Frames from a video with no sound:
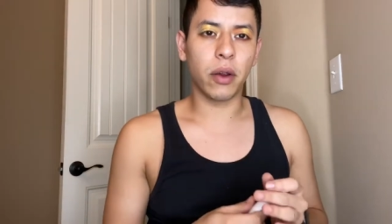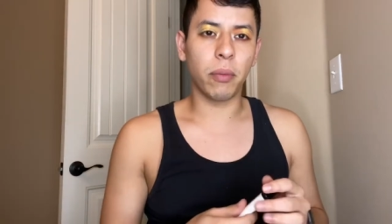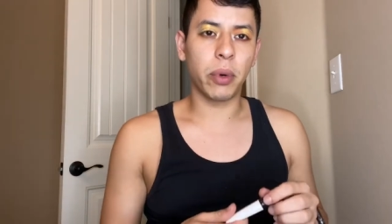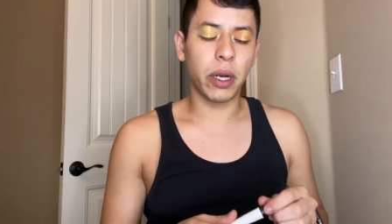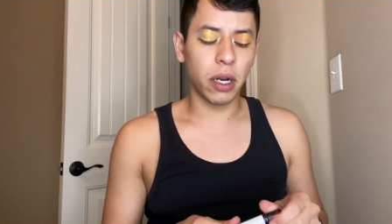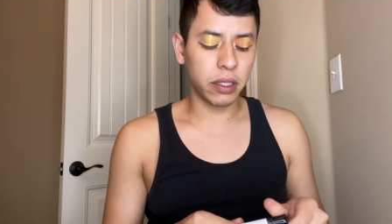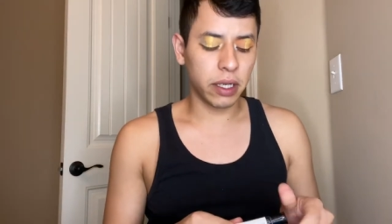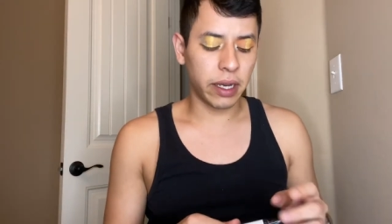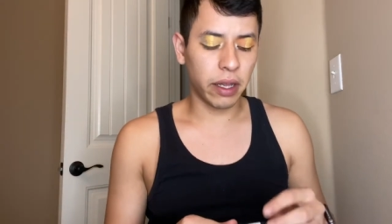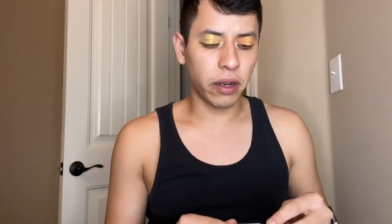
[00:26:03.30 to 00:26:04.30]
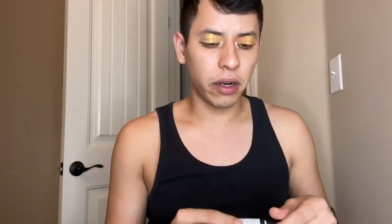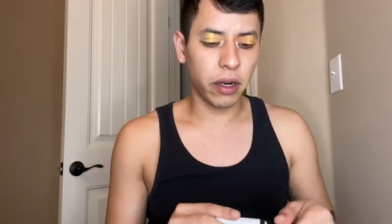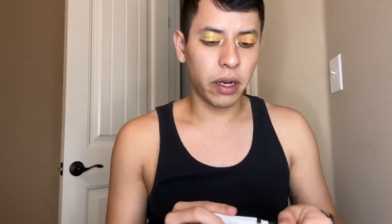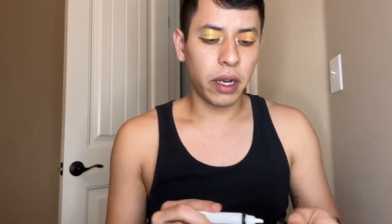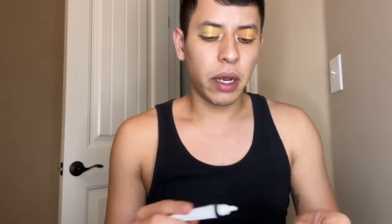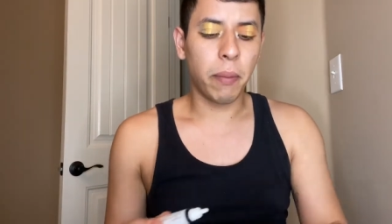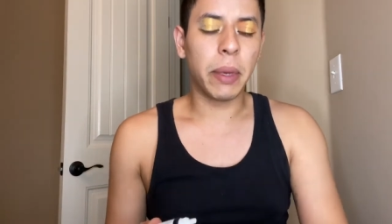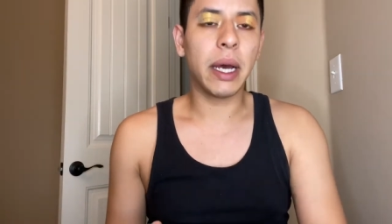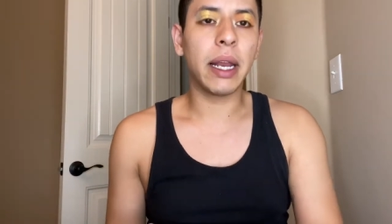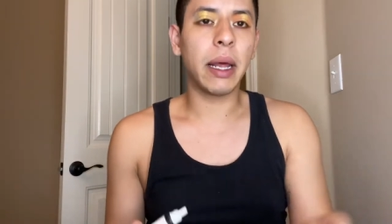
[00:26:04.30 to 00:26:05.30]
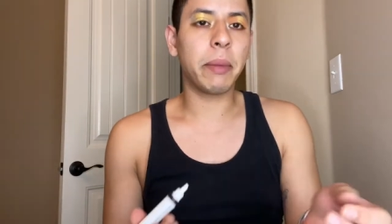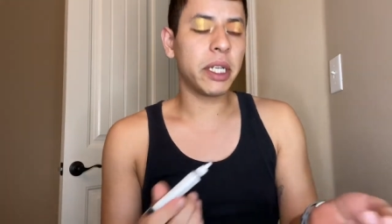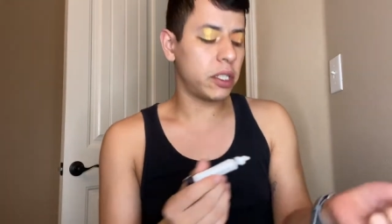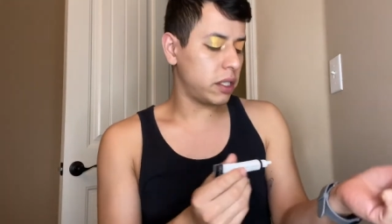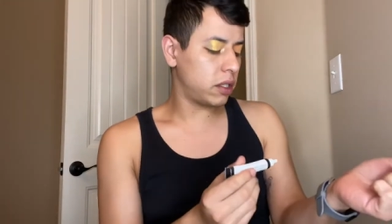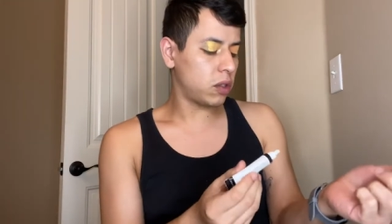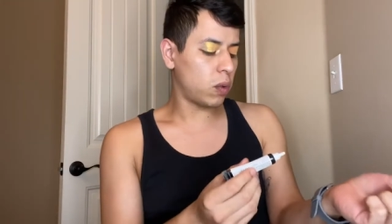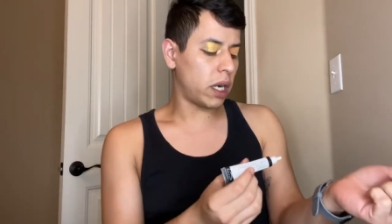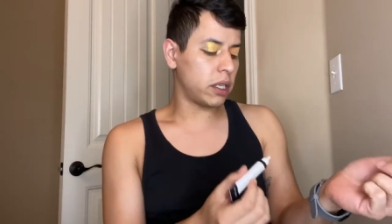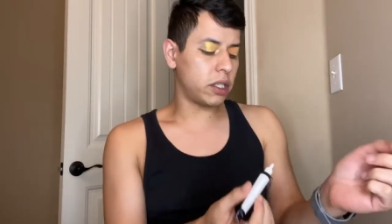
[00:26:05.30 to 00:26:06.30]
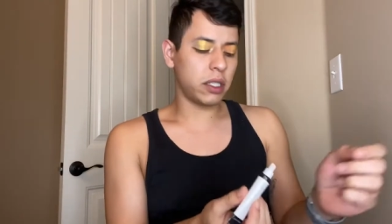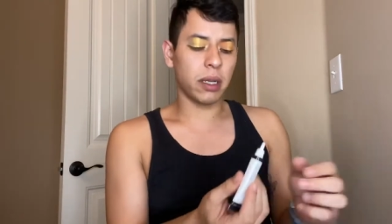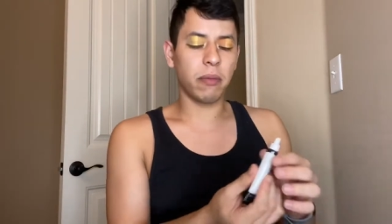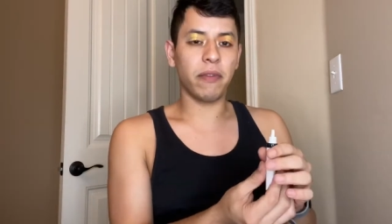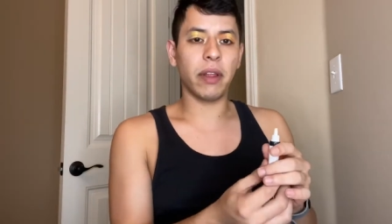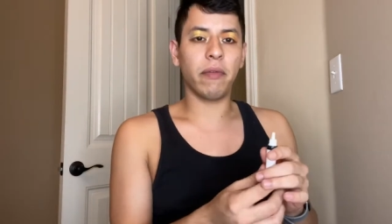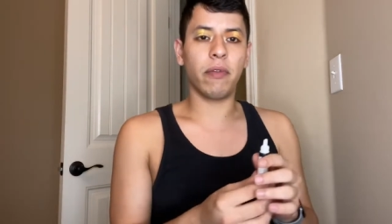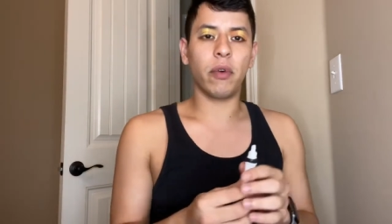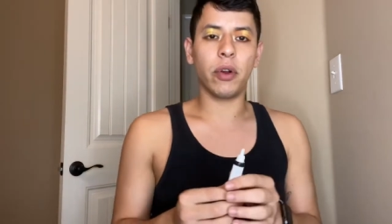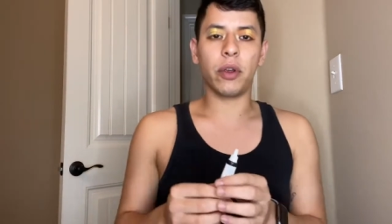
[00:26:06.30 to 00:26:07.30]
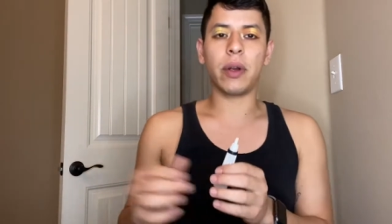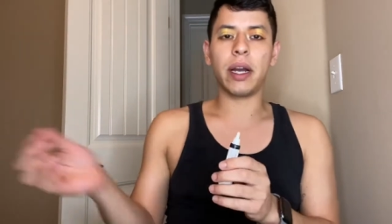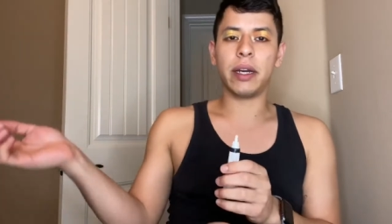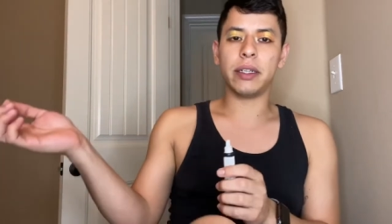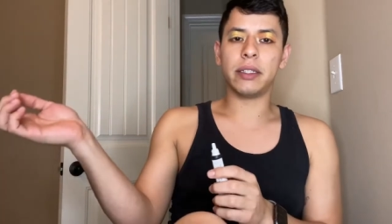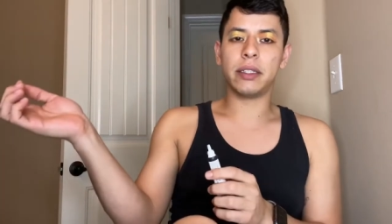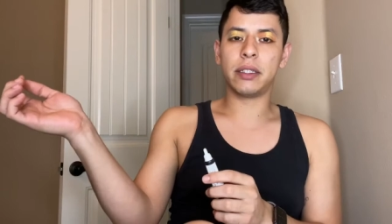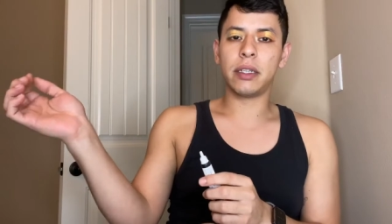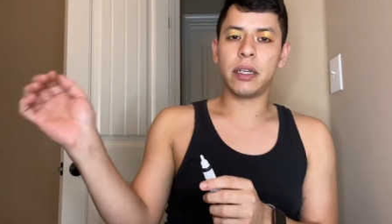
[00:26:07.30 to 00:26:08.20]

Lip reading: put it all together. But let me just swatch some of them for you guys.